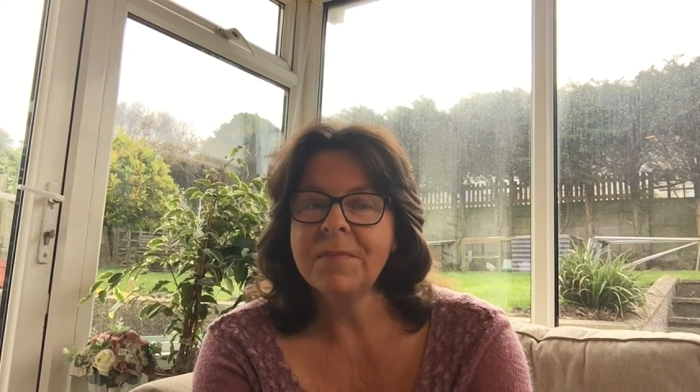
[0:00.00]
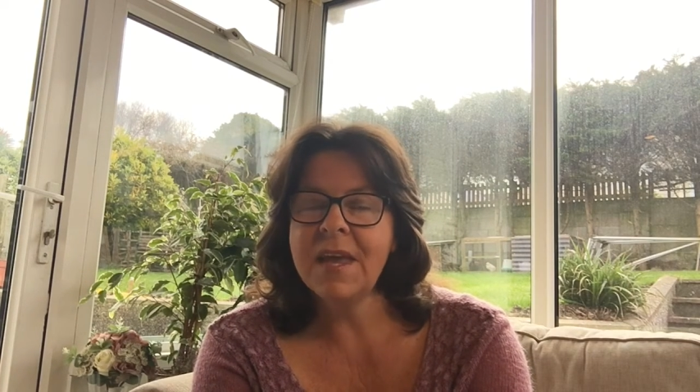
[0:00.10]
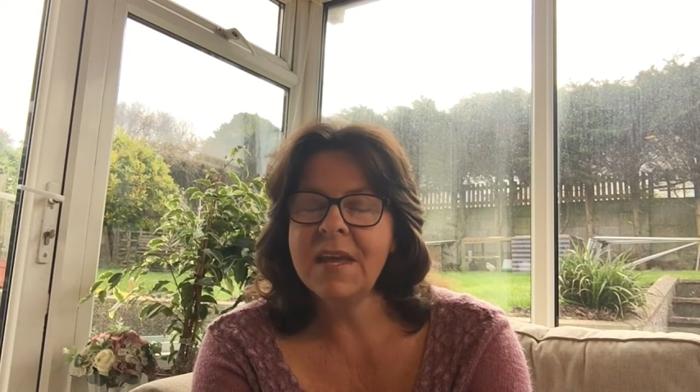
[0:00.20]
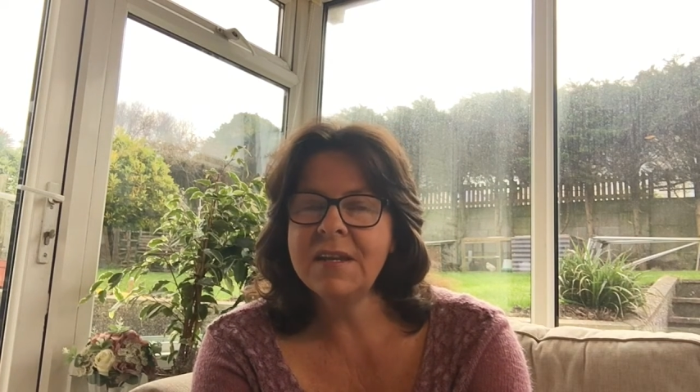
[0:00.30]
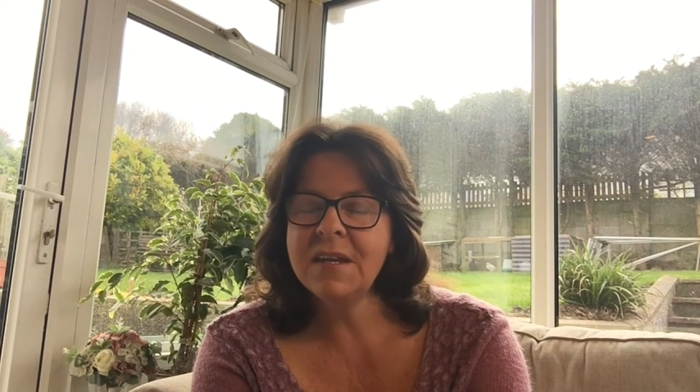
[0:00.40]

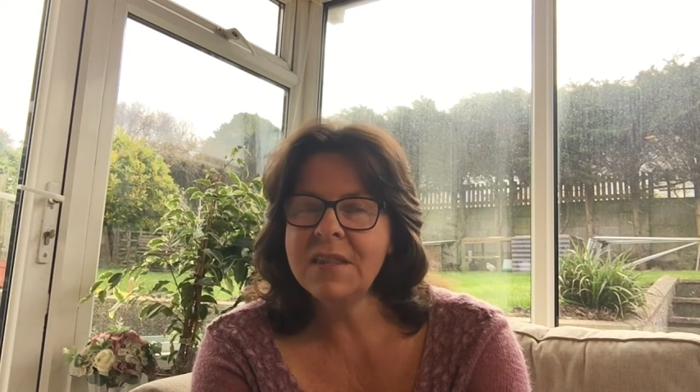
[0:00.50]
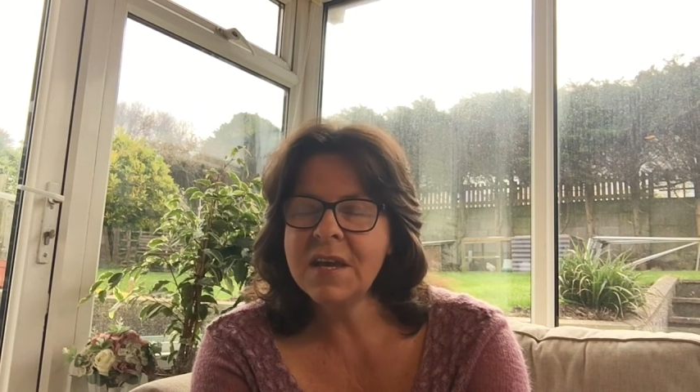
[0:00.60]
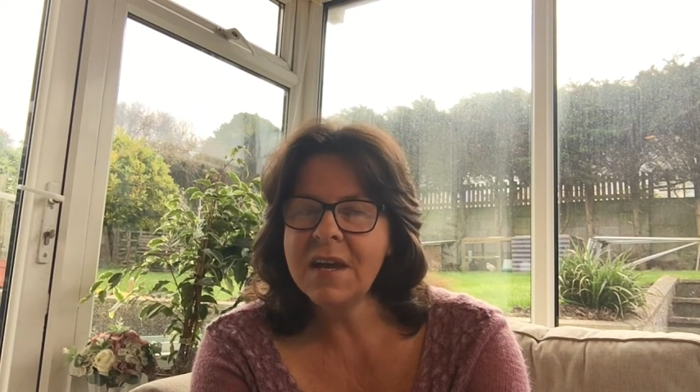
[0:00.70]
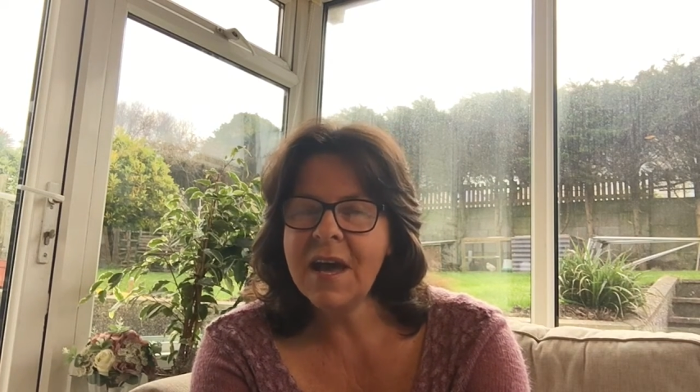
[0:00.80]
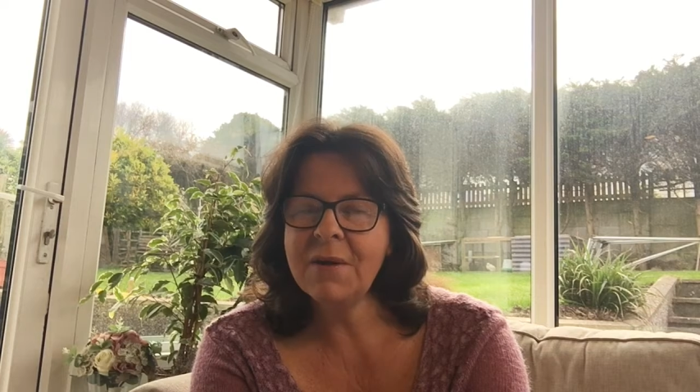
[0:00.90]
in the
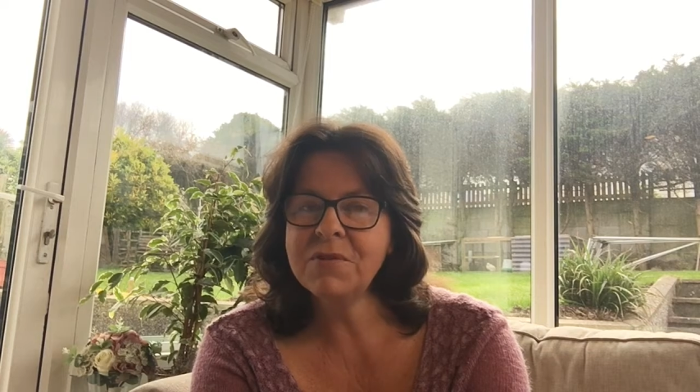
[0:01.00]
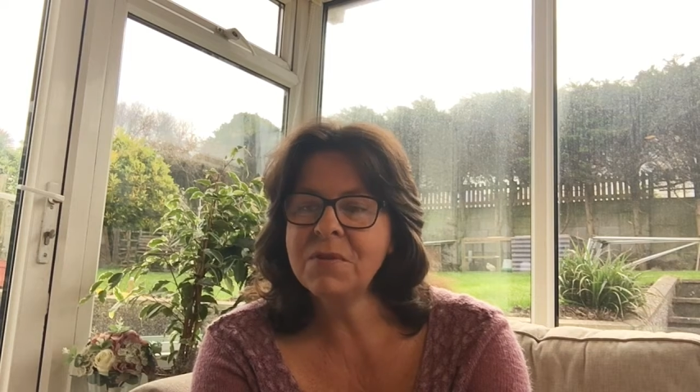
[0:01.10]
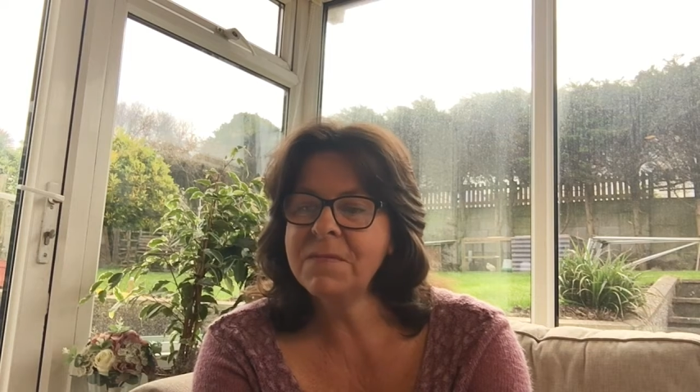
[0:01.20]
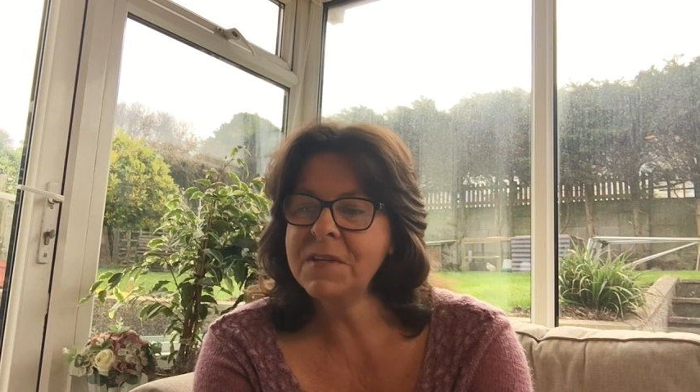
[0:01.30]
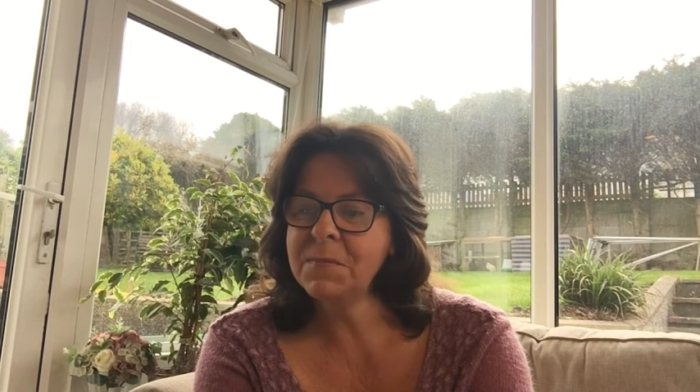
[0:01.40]
account
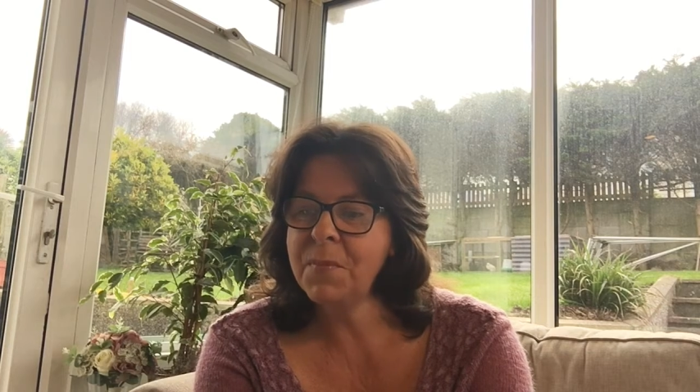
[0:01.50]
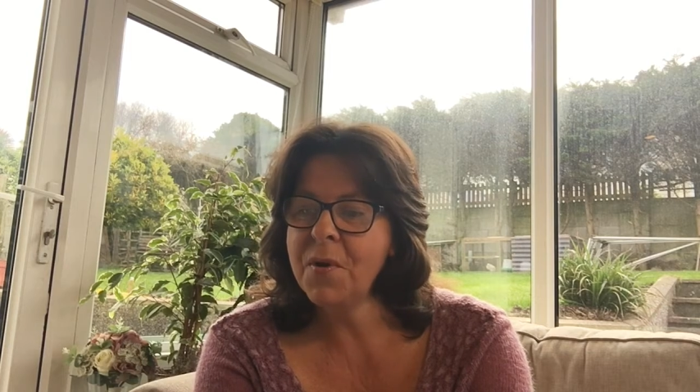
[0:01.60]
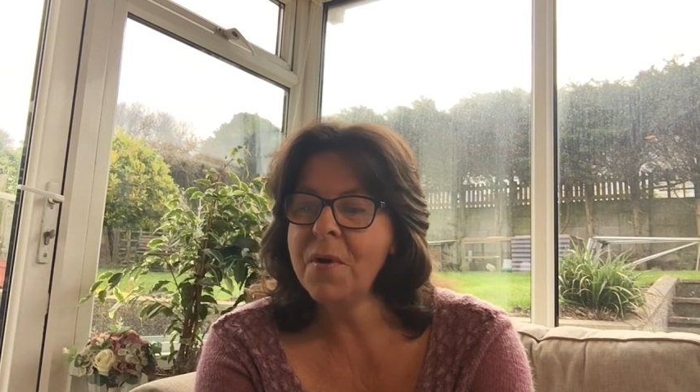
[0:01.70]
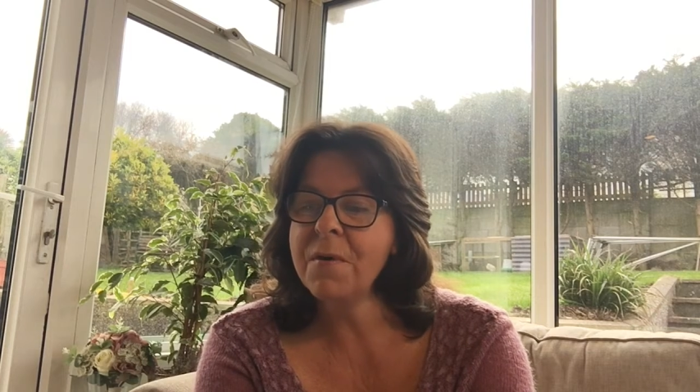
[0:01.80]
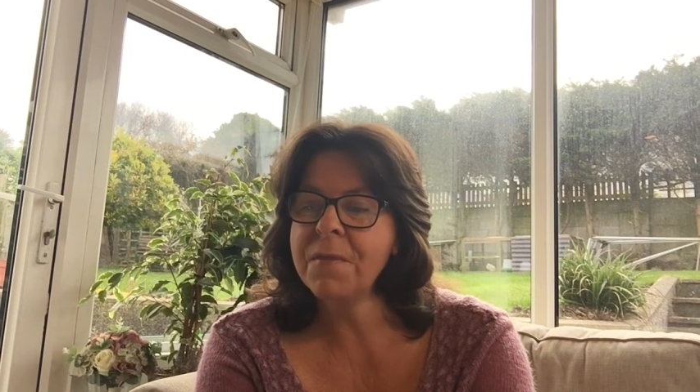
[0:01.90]
of his
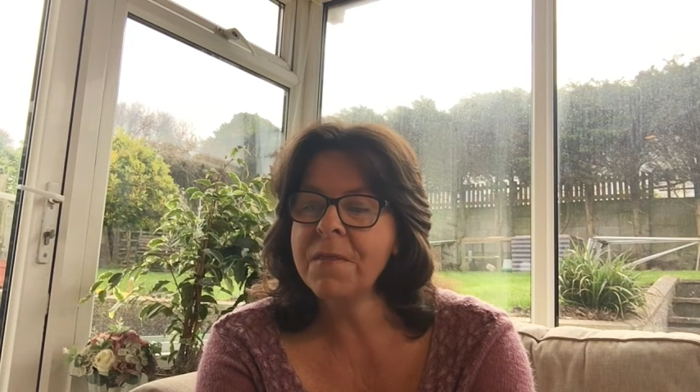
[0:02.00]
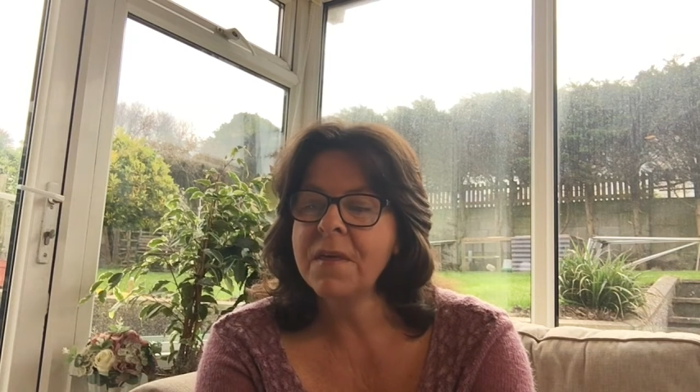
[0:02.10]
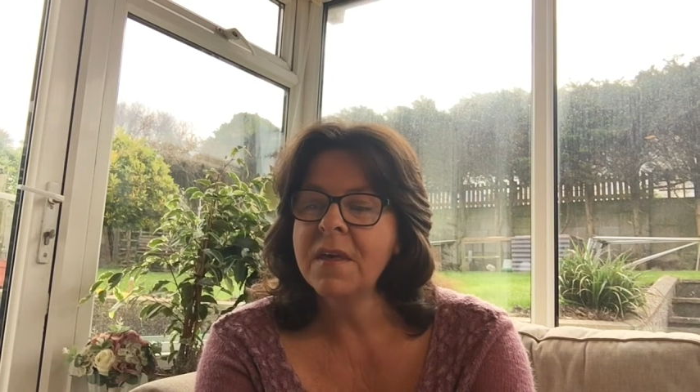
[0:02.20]
birth,